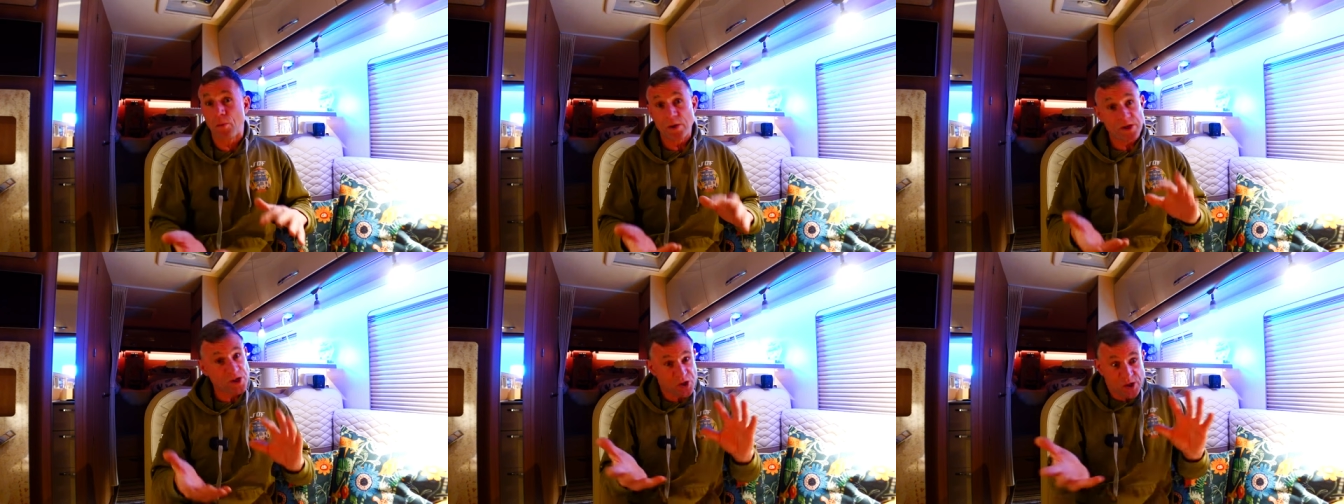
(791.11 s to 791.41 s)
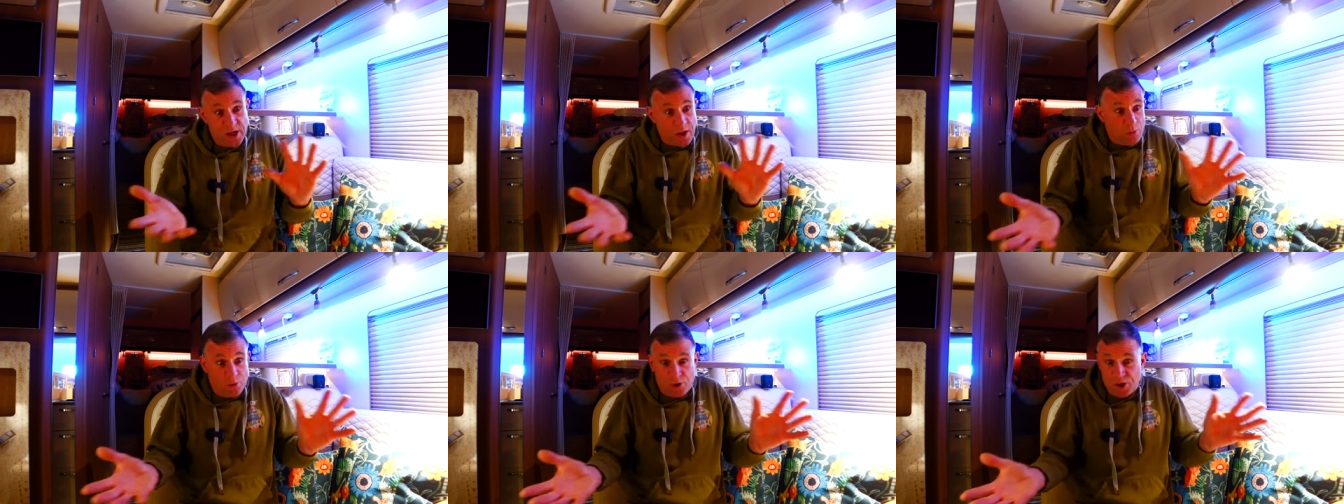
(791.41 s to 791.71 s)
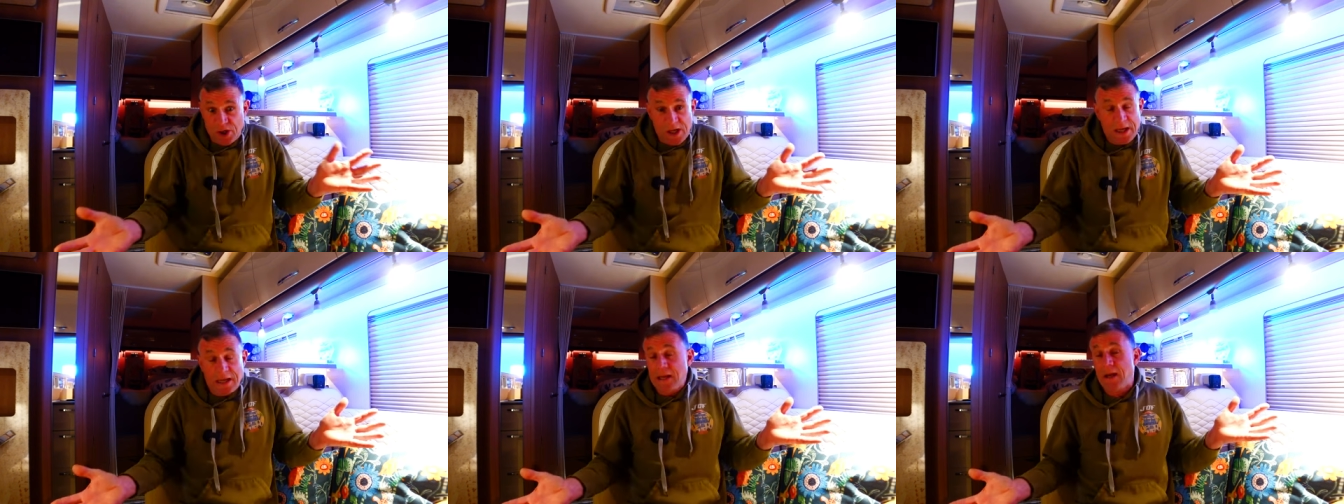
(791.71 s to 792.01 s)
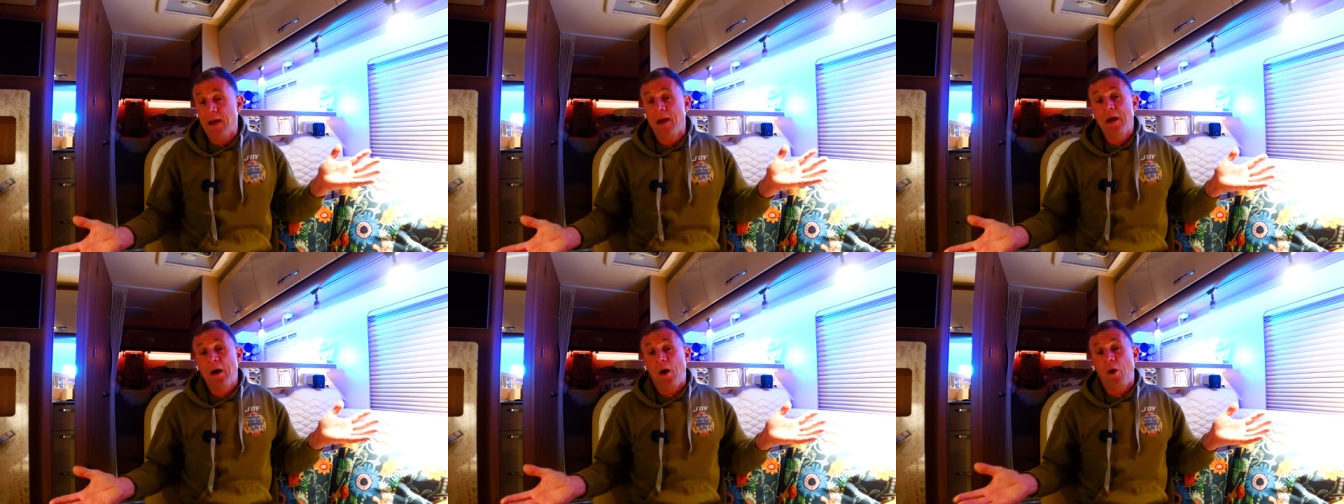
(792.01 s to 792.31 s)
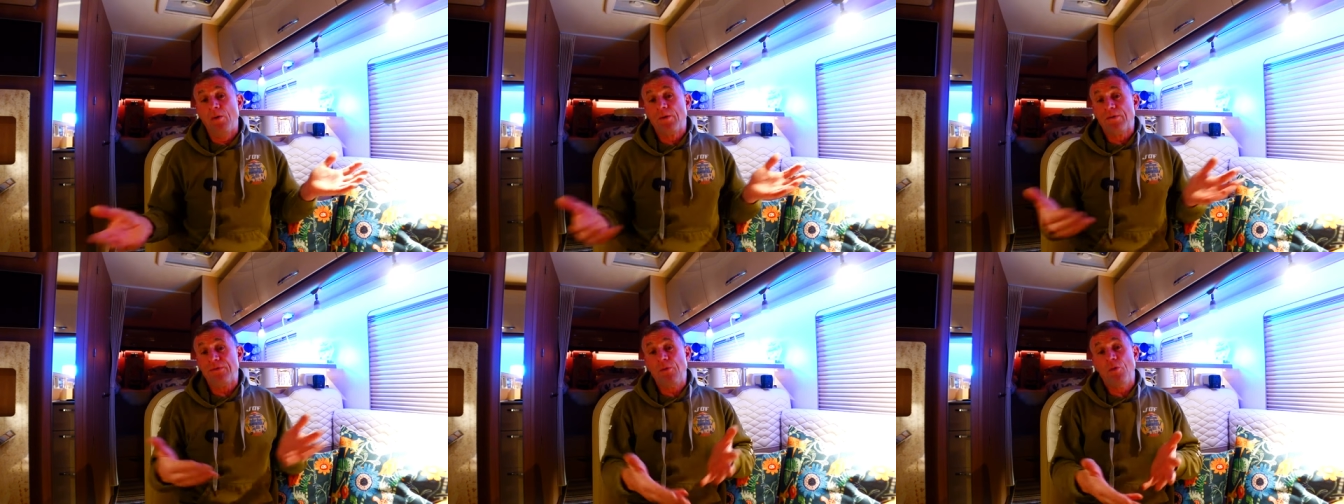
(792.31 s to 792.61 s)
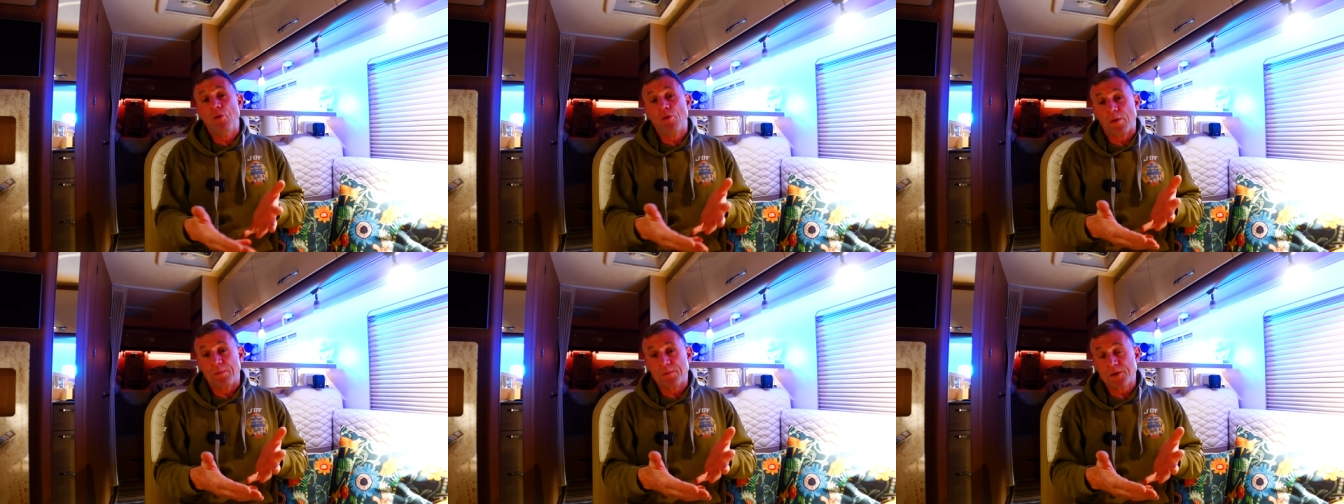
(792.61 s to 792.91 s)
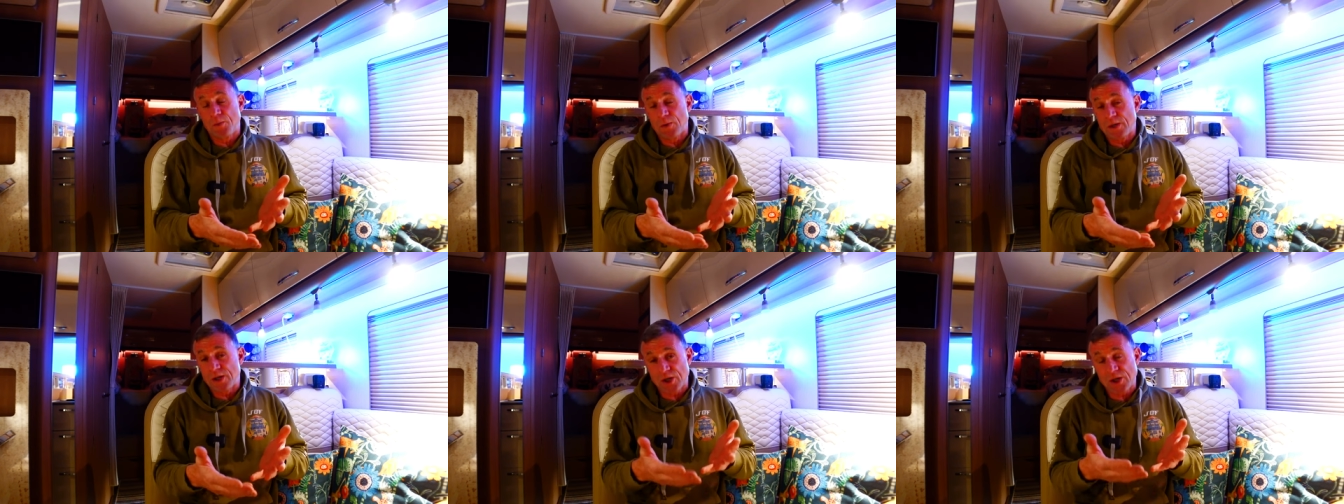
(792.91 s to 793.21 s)
we still see on the
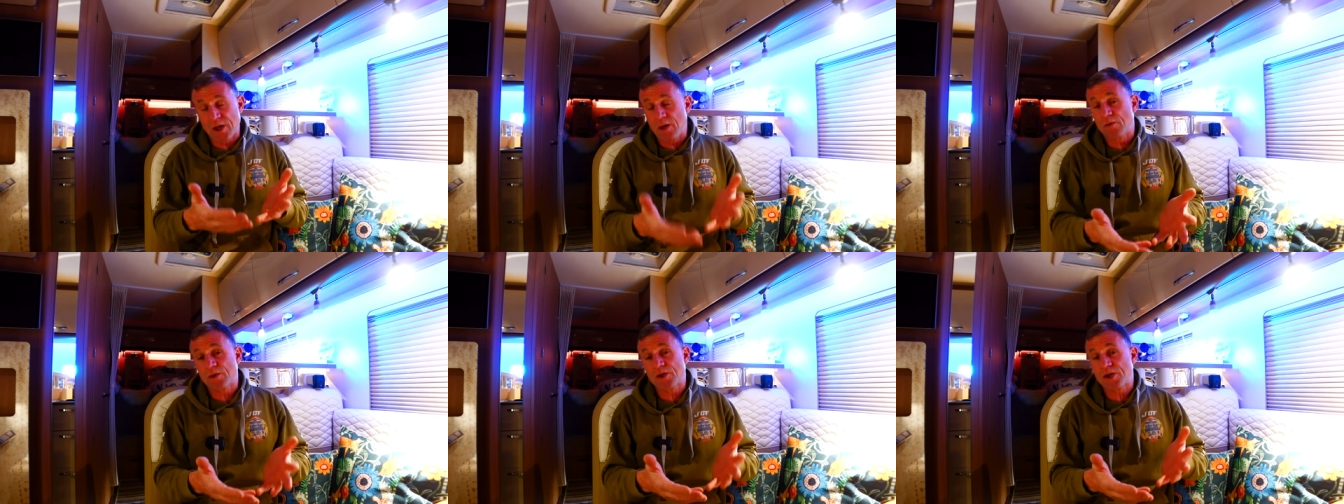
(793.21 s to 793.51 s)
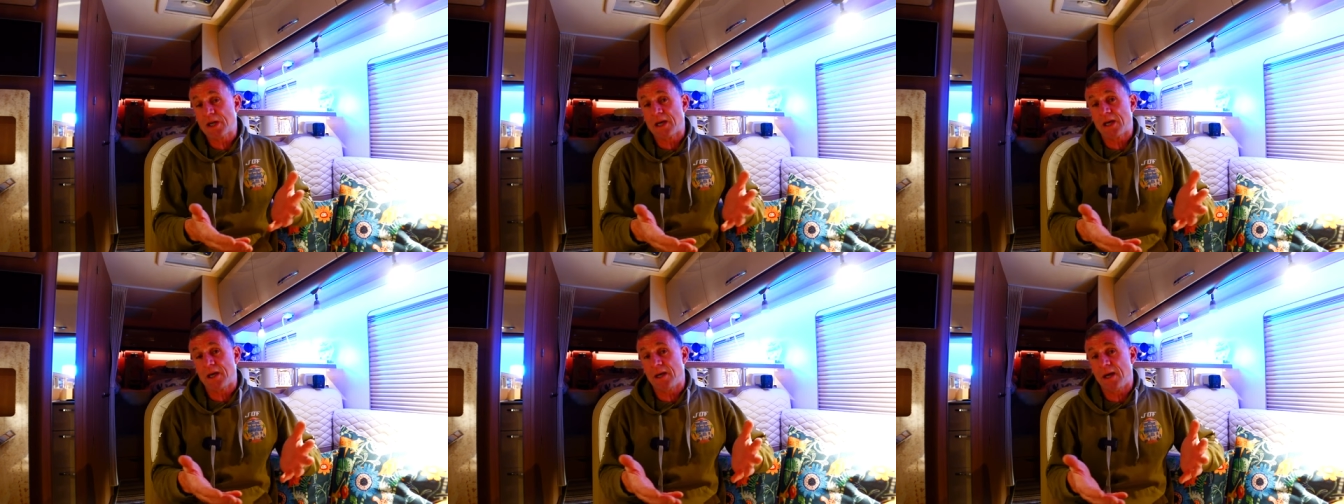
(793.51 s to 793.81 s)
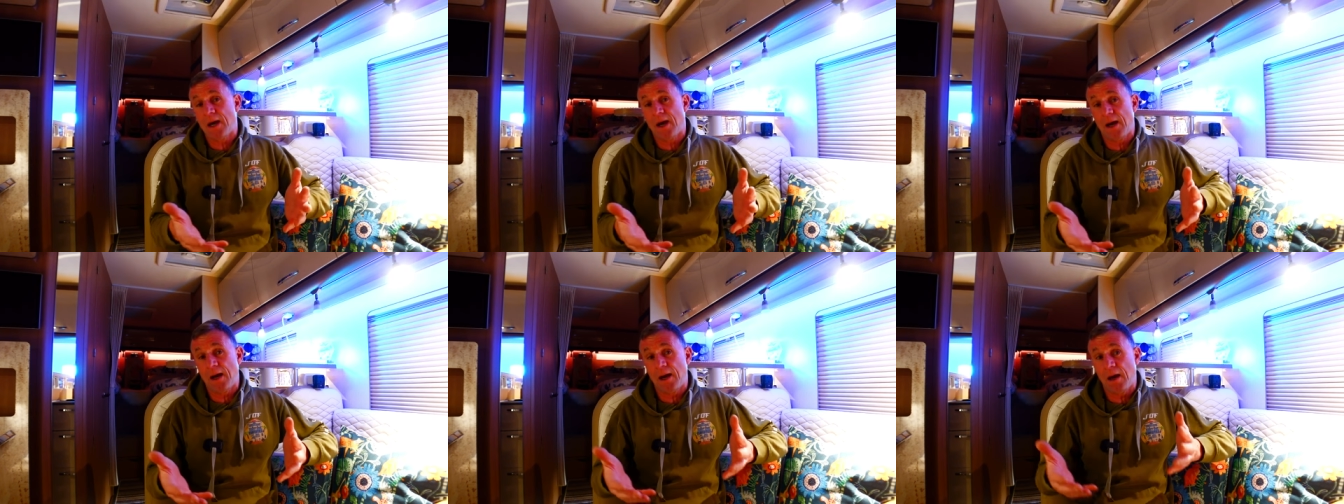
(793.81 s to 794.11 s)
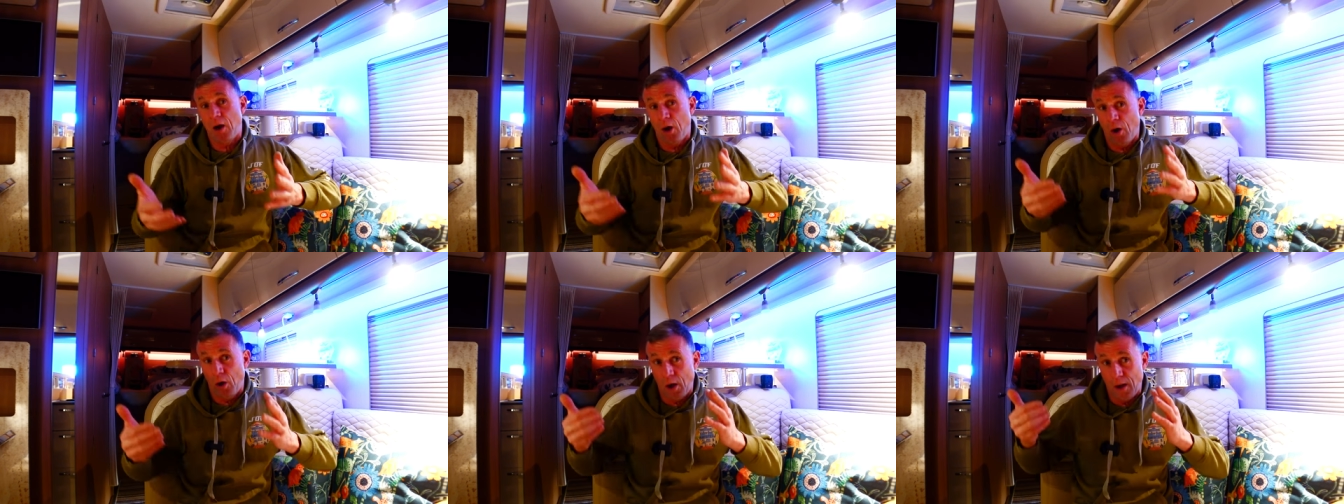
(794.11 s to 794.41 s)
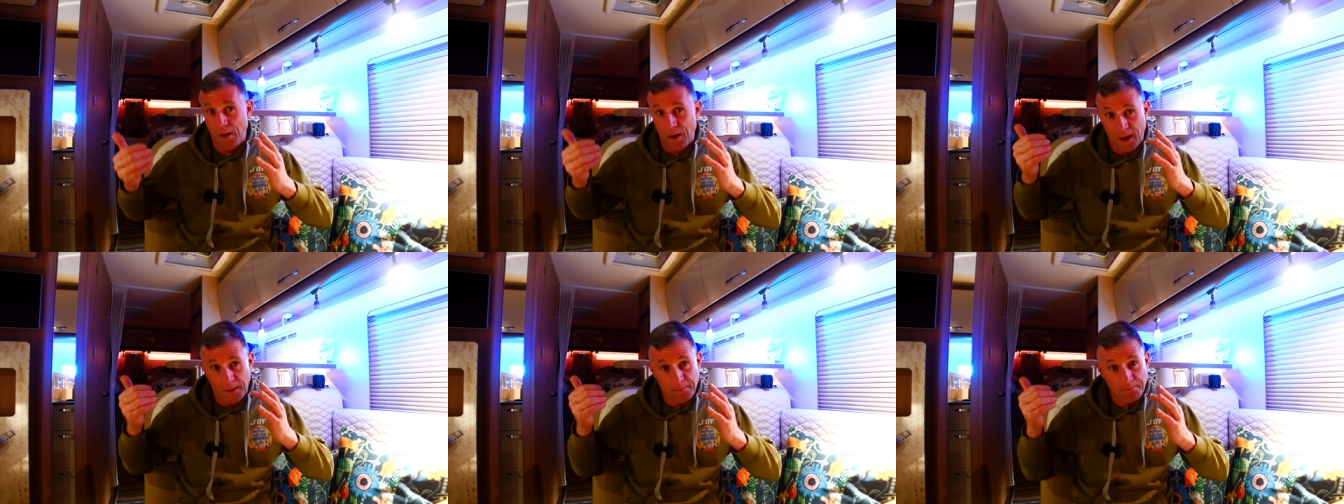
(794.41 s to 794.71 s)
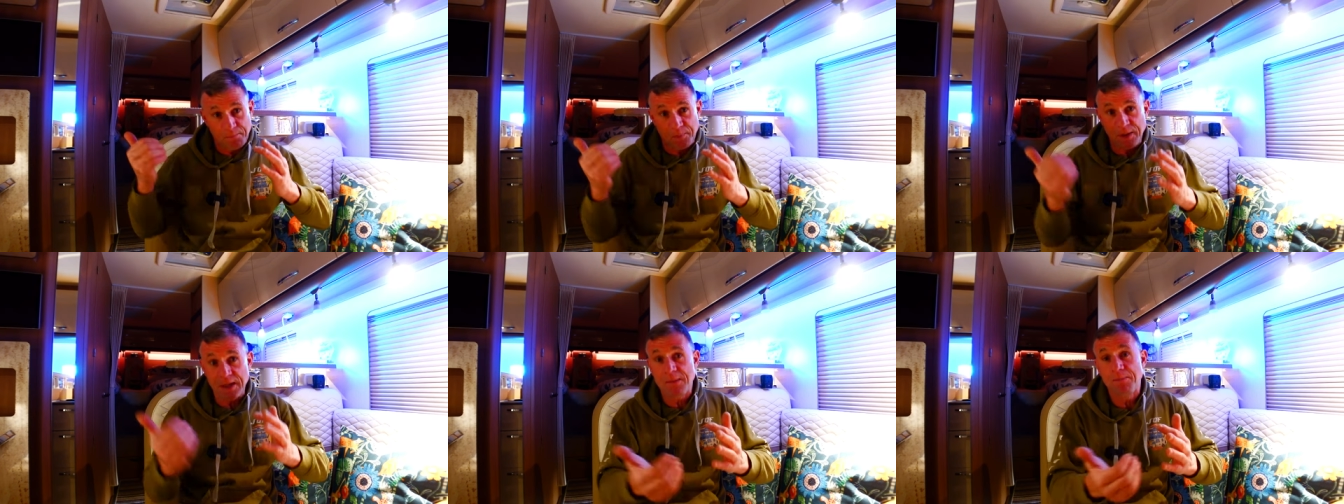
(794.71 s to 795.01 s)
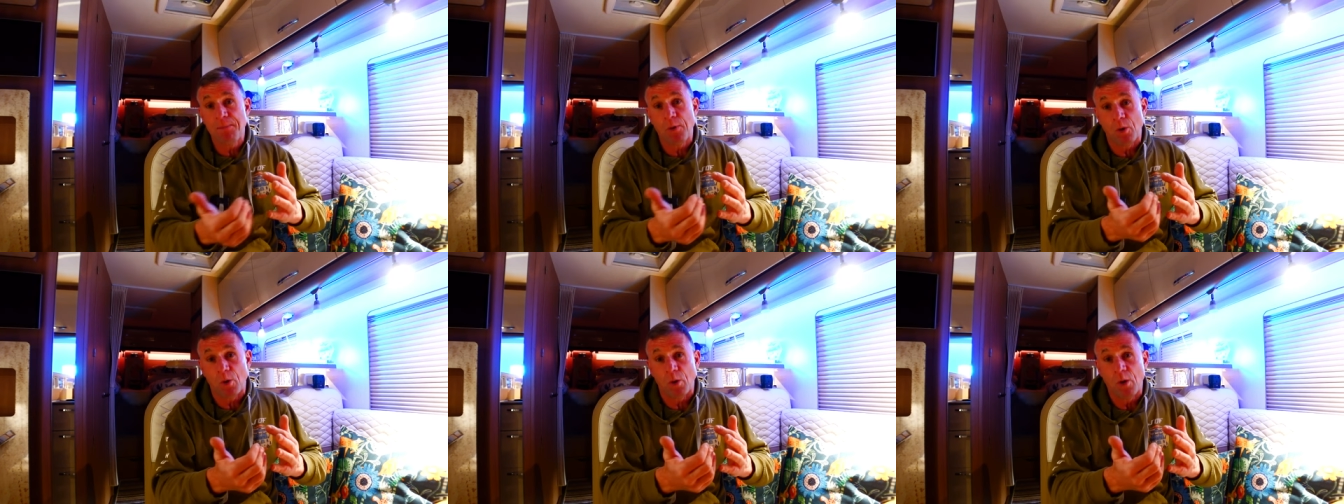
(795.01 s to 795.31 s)
forums, we still see uh, um,
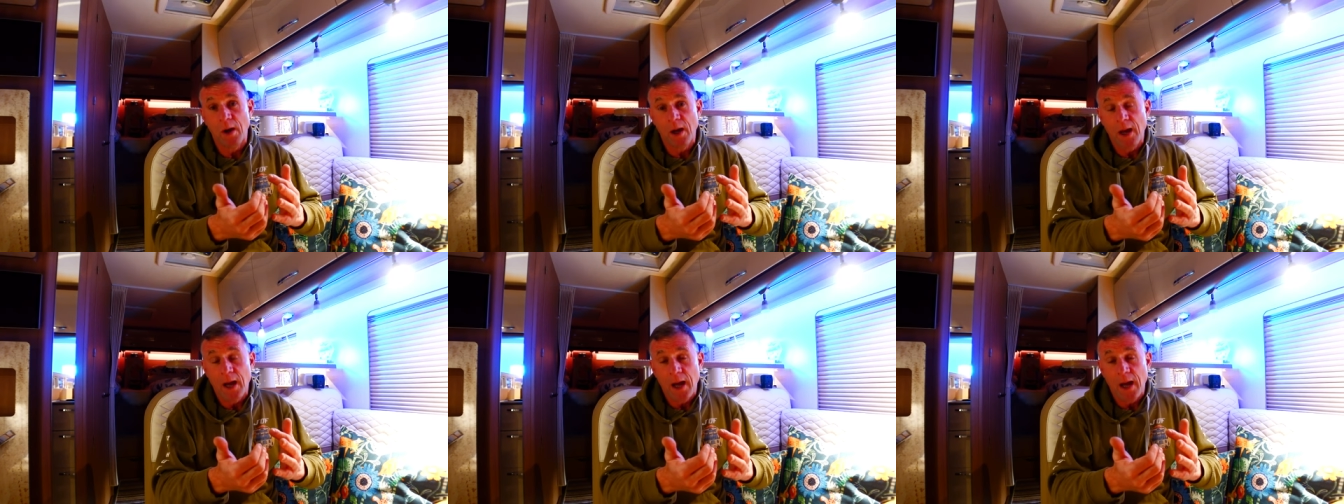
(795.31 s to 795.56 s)
people